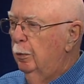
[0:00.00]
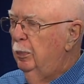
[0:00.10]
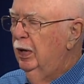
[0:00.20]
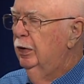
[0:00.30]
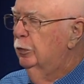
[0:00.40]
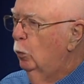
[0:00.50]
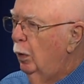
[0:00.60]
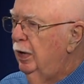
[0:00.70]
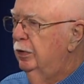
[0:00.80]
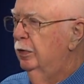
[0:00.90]
the biggest
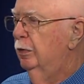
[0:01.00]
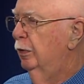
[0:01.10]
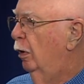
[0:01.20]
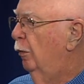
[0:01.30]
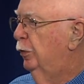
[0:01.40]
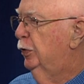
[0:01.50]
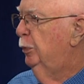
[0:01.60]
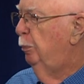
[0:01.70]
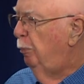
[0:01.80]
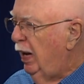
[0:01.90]
waste of
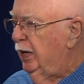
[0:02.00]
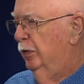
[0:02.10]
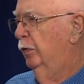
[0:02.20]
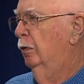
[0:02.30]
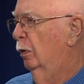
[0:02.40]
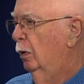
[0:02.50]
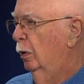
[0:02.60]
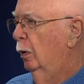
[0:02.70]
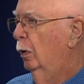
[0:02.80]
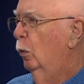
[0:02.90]
space
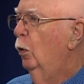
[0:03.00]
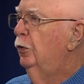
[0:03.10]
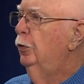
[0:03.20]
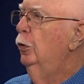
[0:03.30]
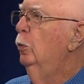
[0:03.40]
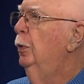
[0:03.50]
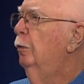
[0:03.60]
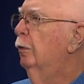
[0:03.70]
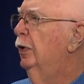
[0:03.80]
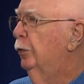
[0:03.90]
was
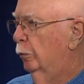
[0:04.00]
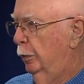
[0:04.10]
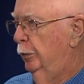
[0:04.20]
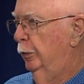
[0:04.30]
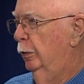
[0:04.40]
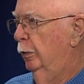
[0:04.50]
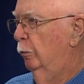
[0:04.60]
human resources.